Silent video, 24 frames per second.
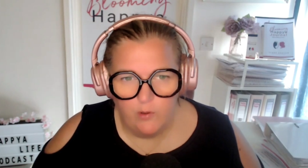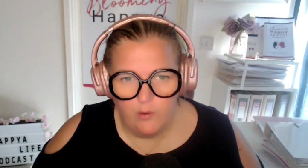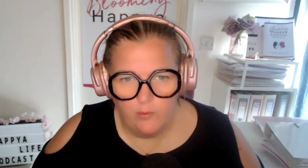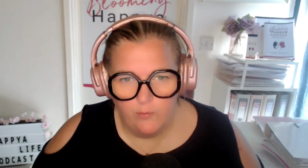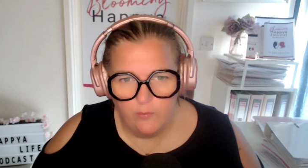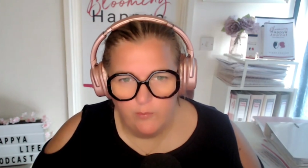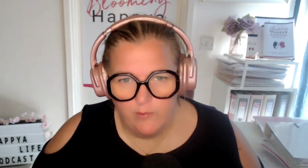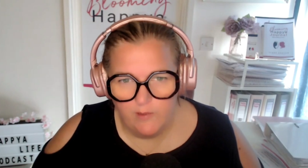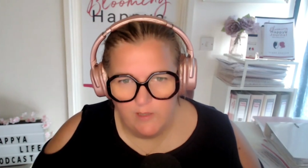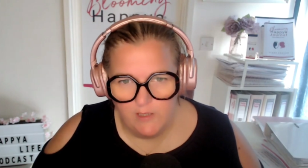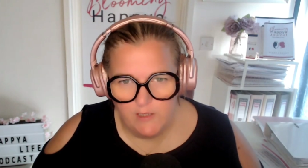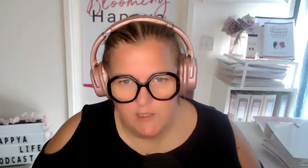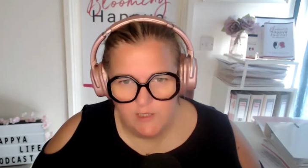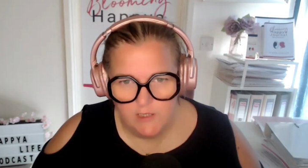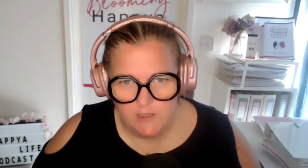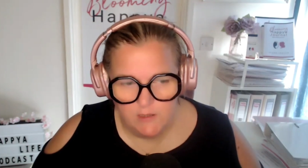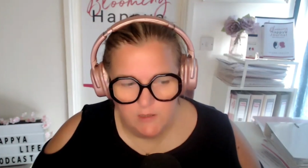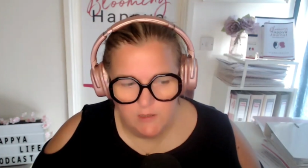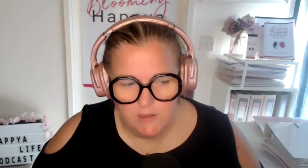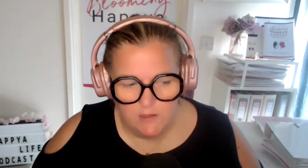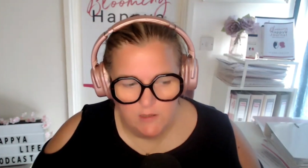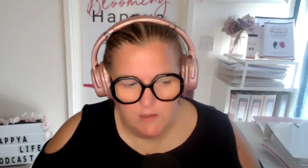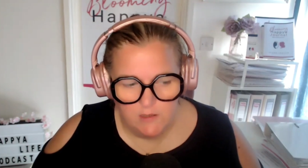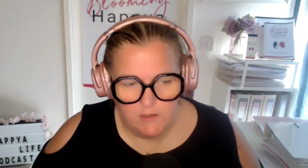What would
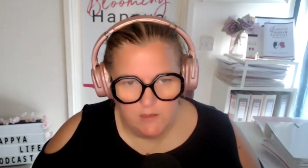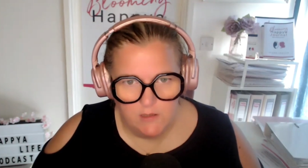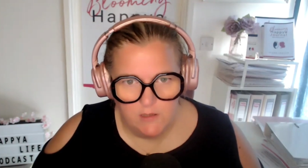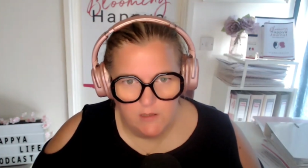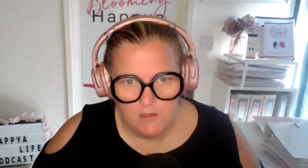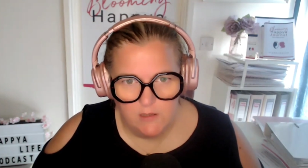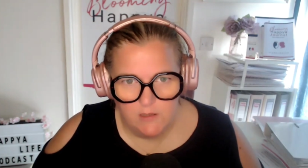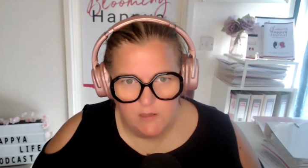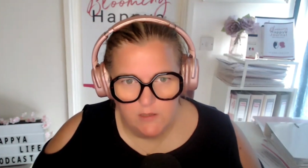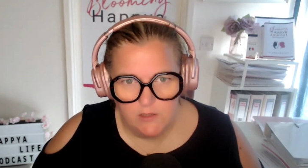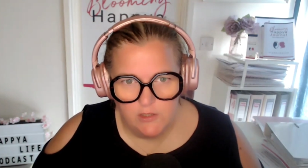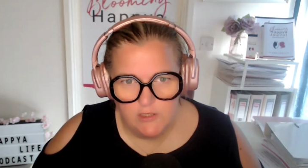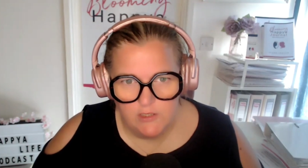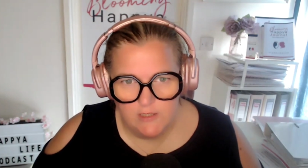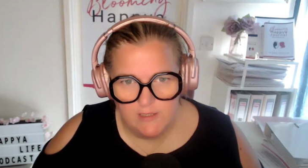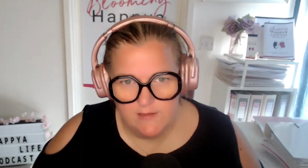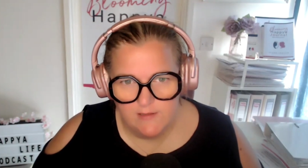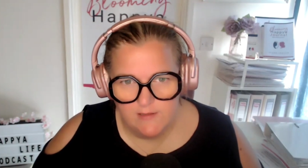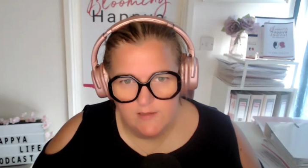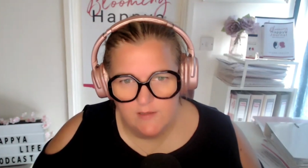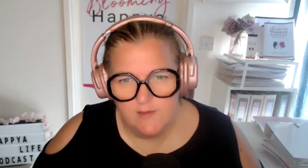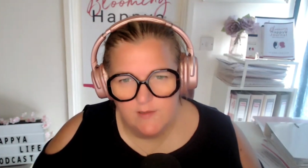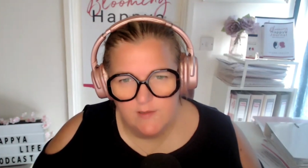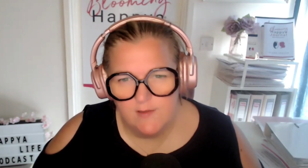
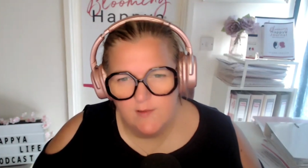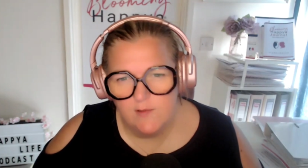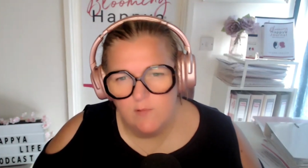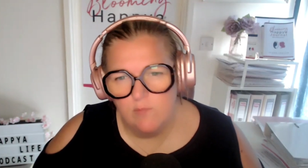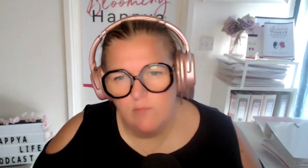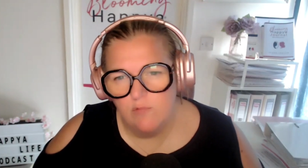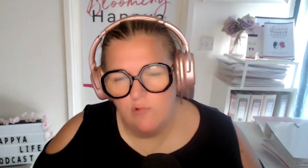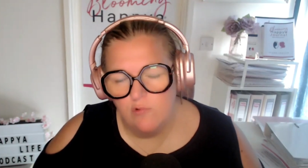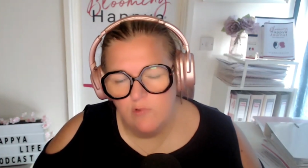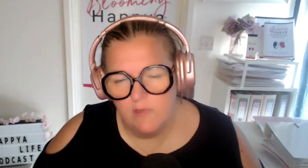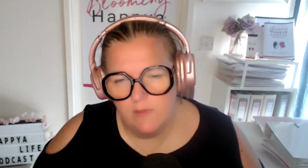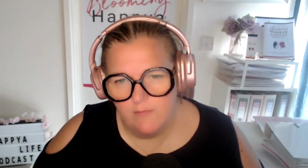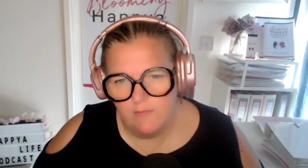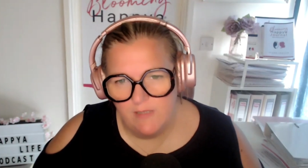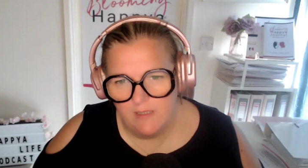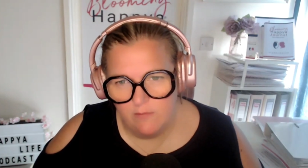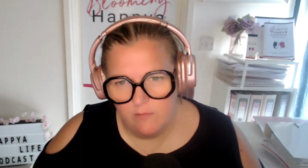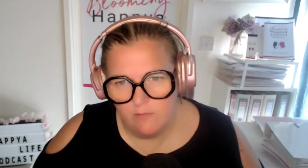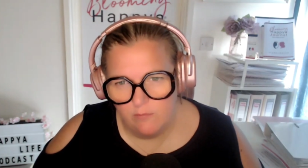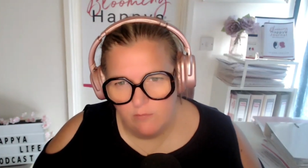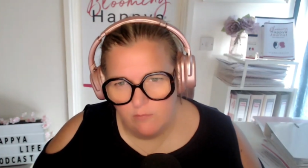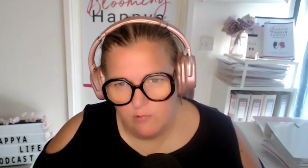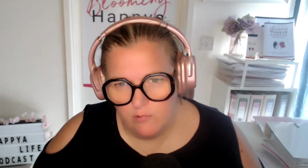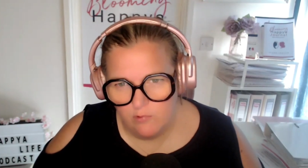just a small
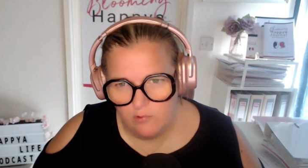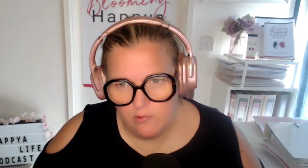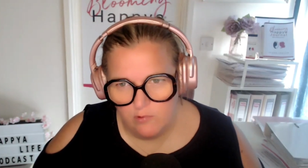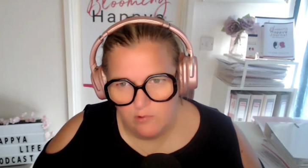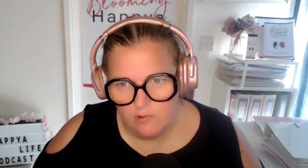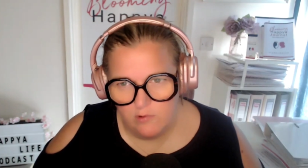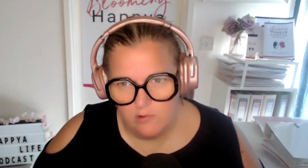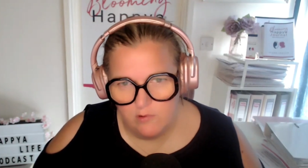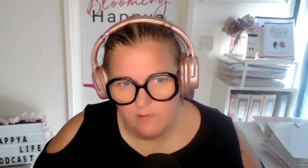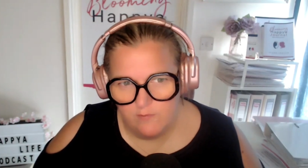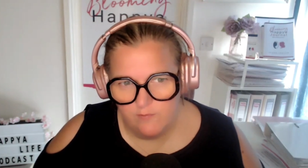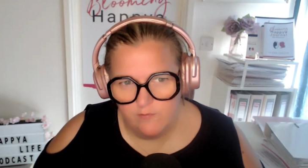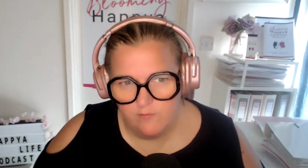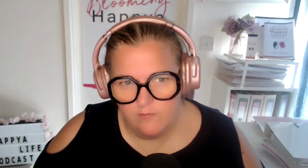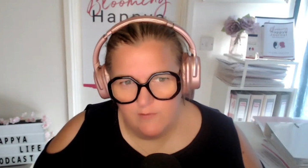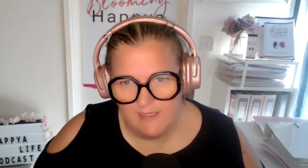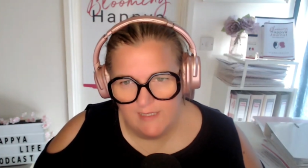amount more of